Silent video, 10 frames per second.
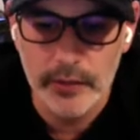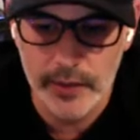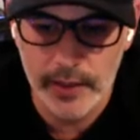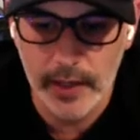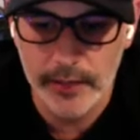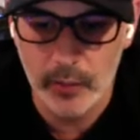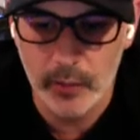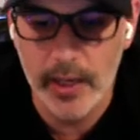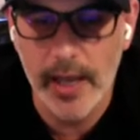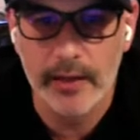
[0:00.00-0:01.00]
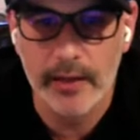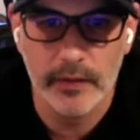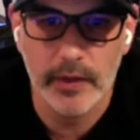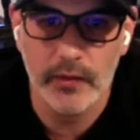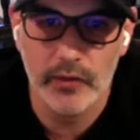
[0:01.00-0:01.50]
seeing how they react to
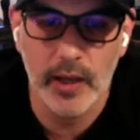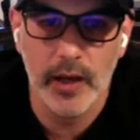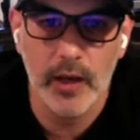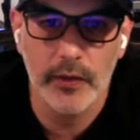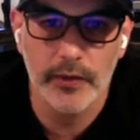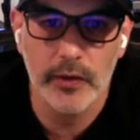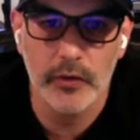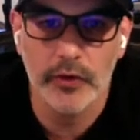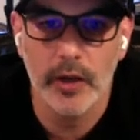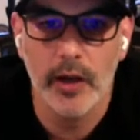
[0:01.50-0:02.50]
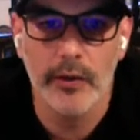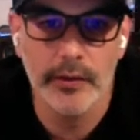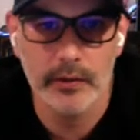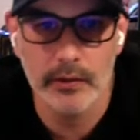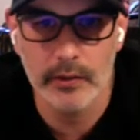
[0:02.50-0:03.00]
things now that are scary
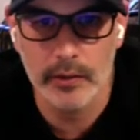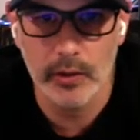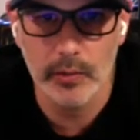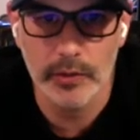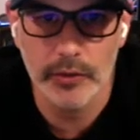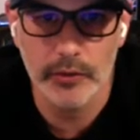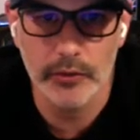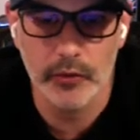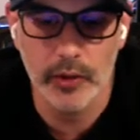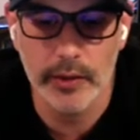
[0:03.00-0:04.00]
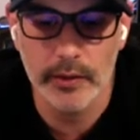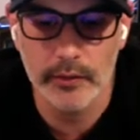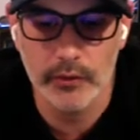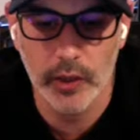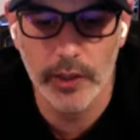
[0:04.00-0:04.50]
to them, and just trying
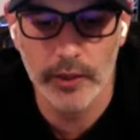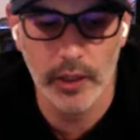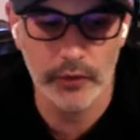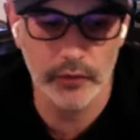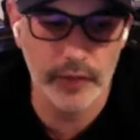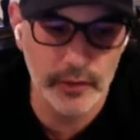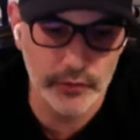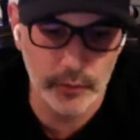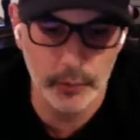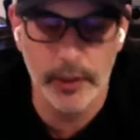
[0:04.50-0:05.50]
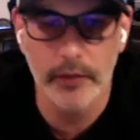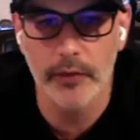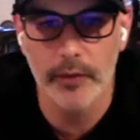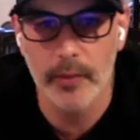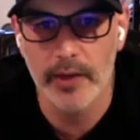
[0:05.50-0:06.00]
to understand someone other
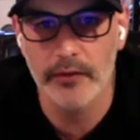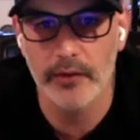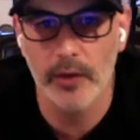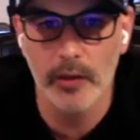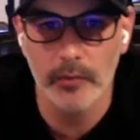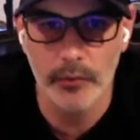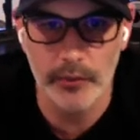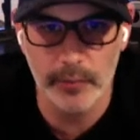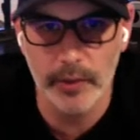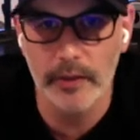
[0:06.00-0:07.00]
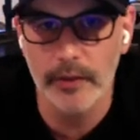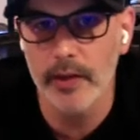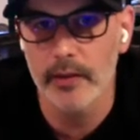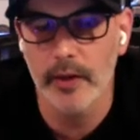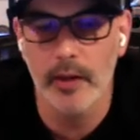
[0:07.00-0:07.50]
than myself was a big
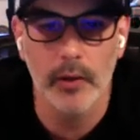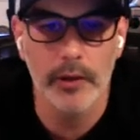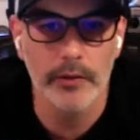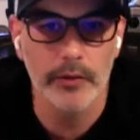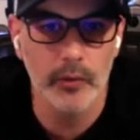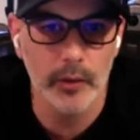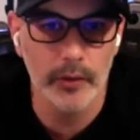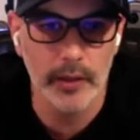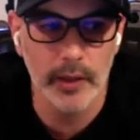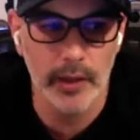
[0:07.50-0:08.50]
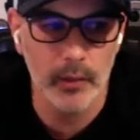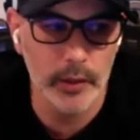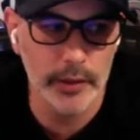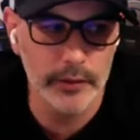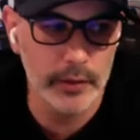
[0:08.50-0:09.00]
thing that I wanted to do with it. And I
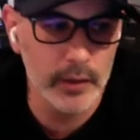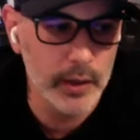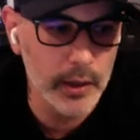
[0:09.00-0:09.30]
wanted to